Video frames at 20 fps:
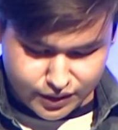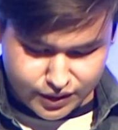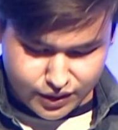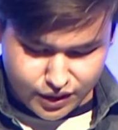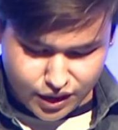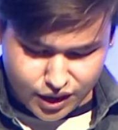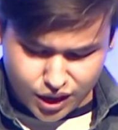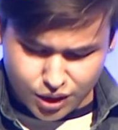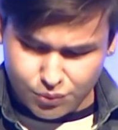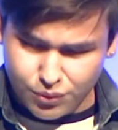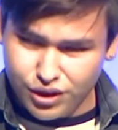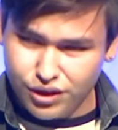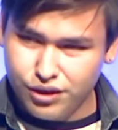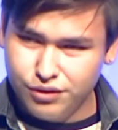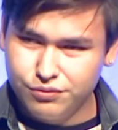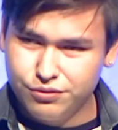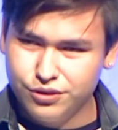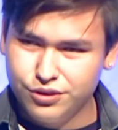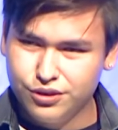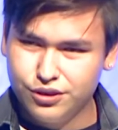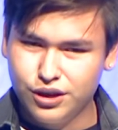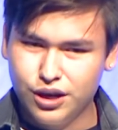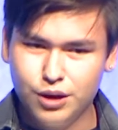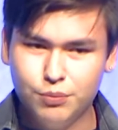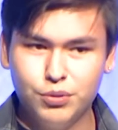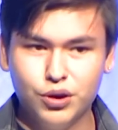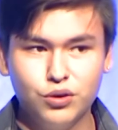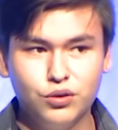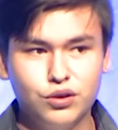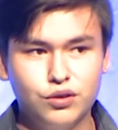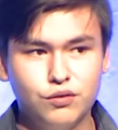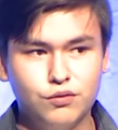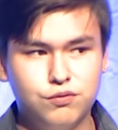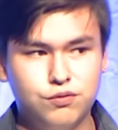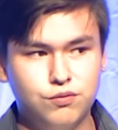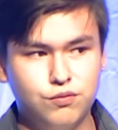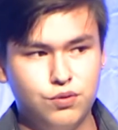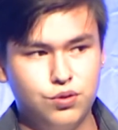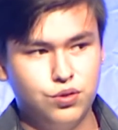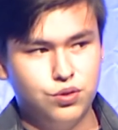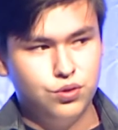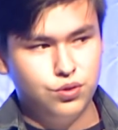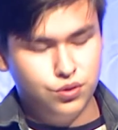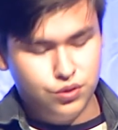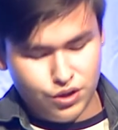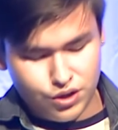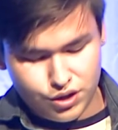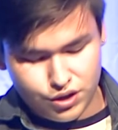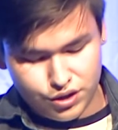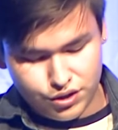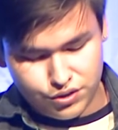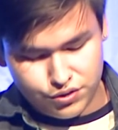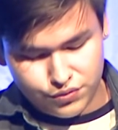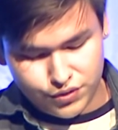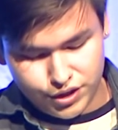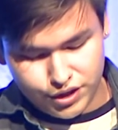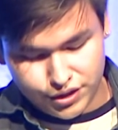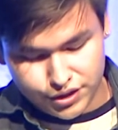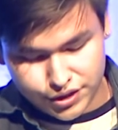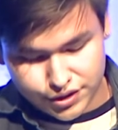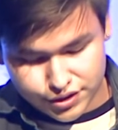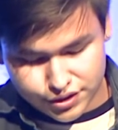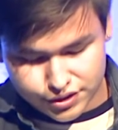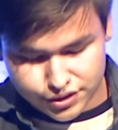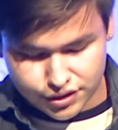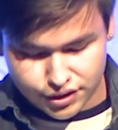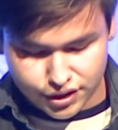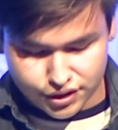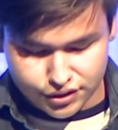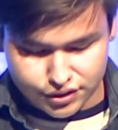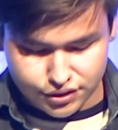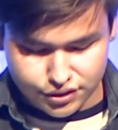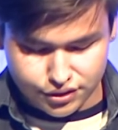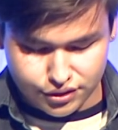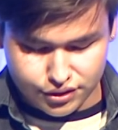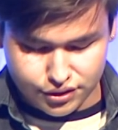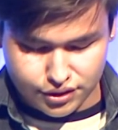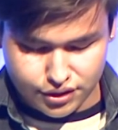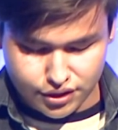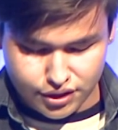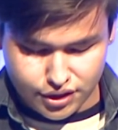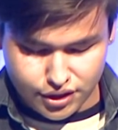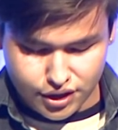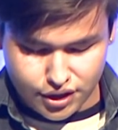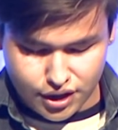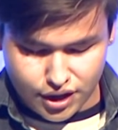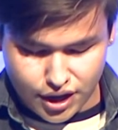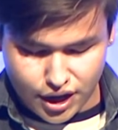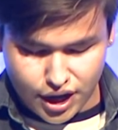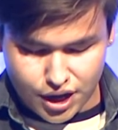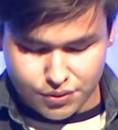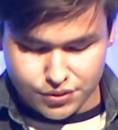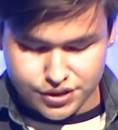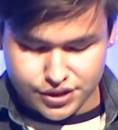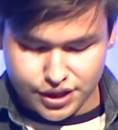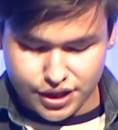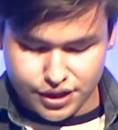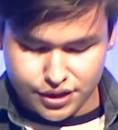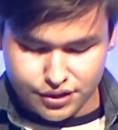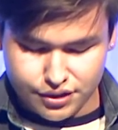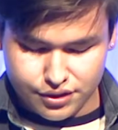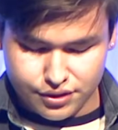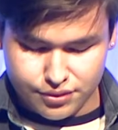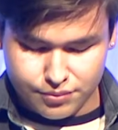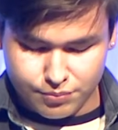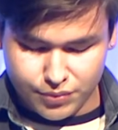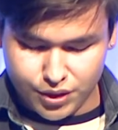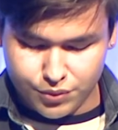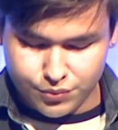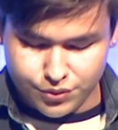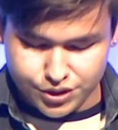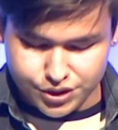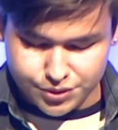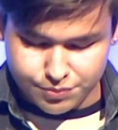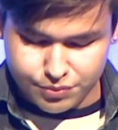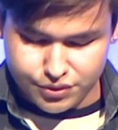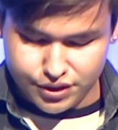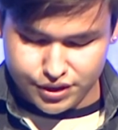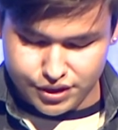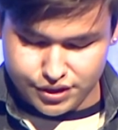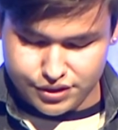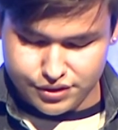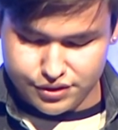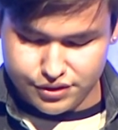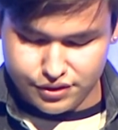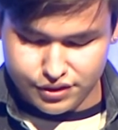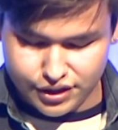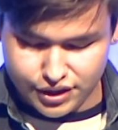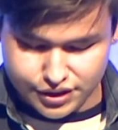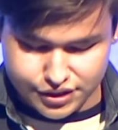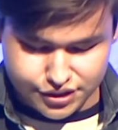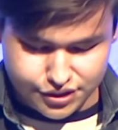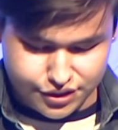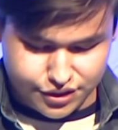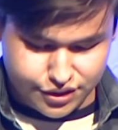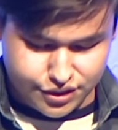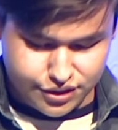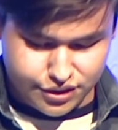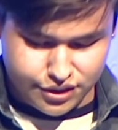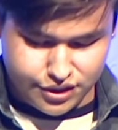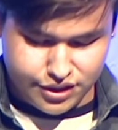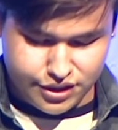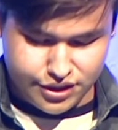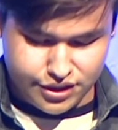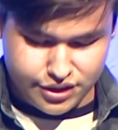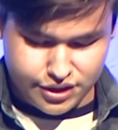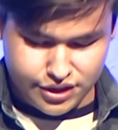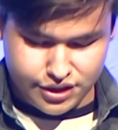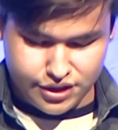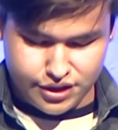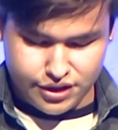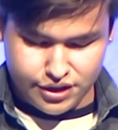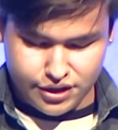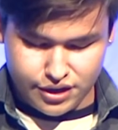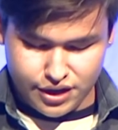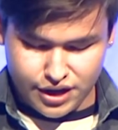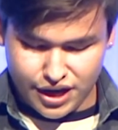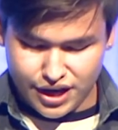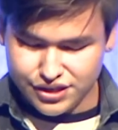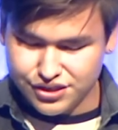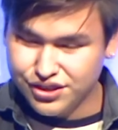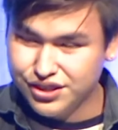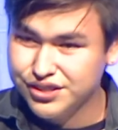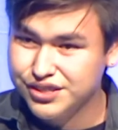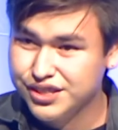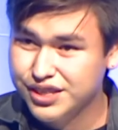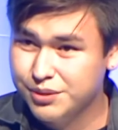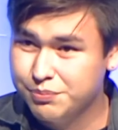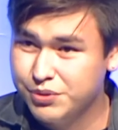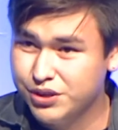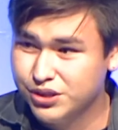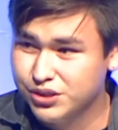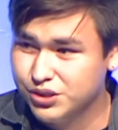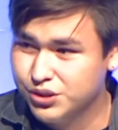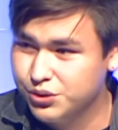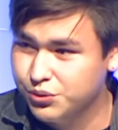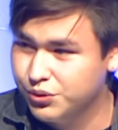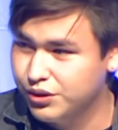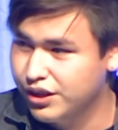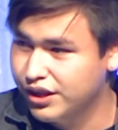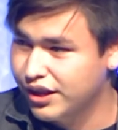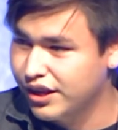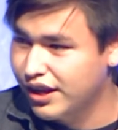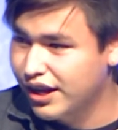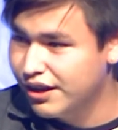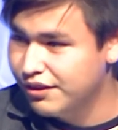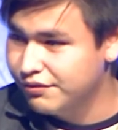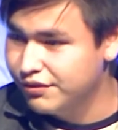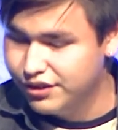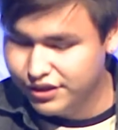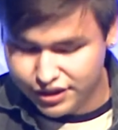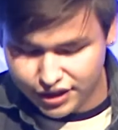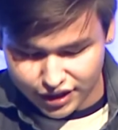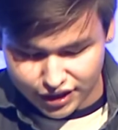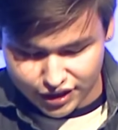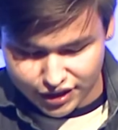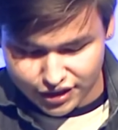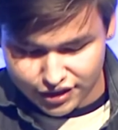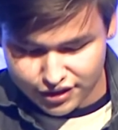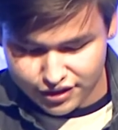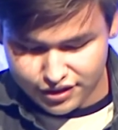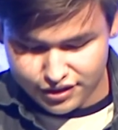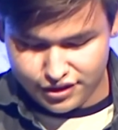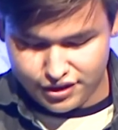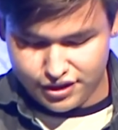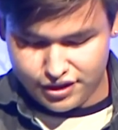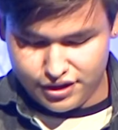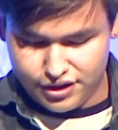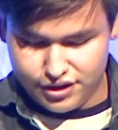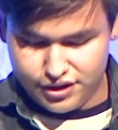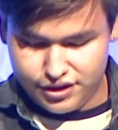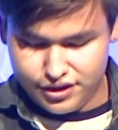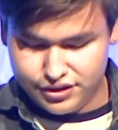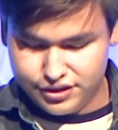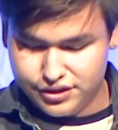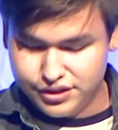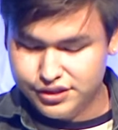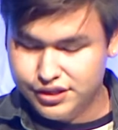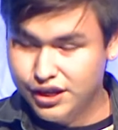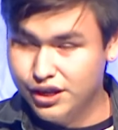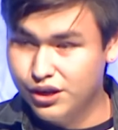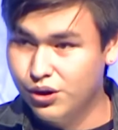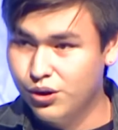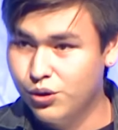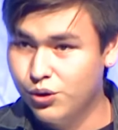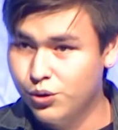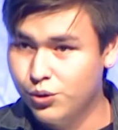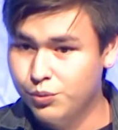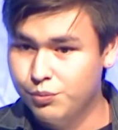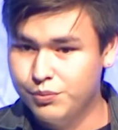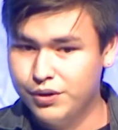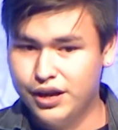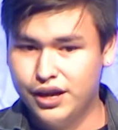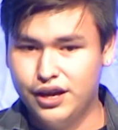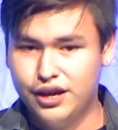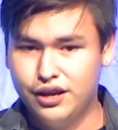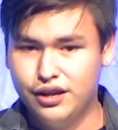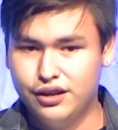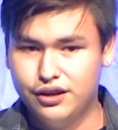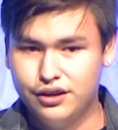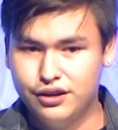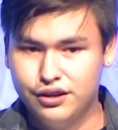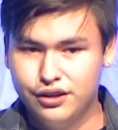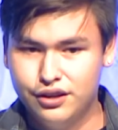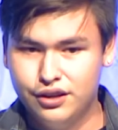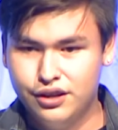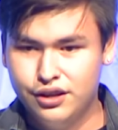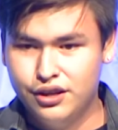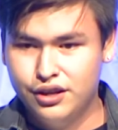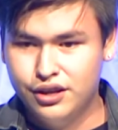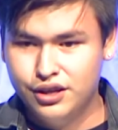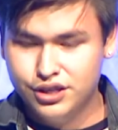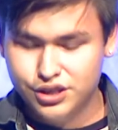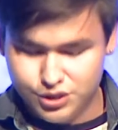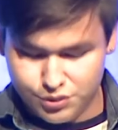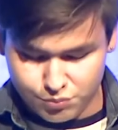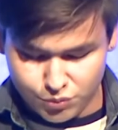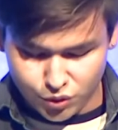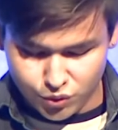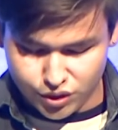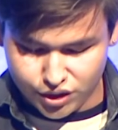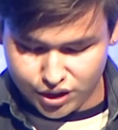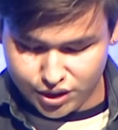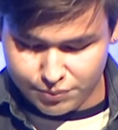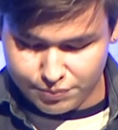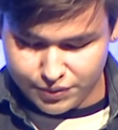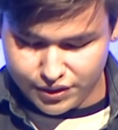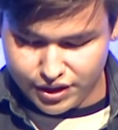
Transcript: It went on for about 3 years until I was at my worst place last year. I started skipping school like every day to stay home and smoke up.